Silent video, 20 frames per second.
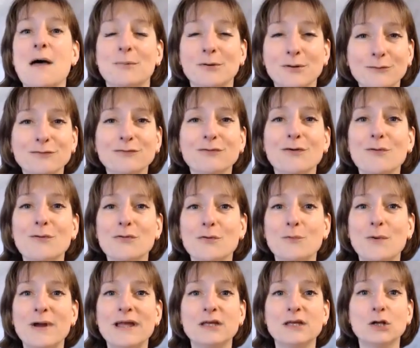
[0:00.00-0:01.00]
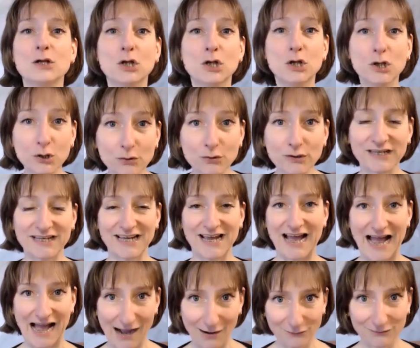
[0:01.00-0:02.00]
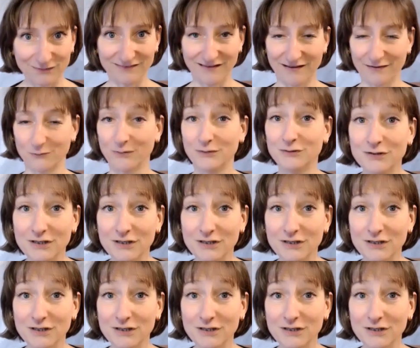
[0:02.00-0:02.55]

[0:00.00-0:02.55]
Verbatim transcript: but also the way you look outside when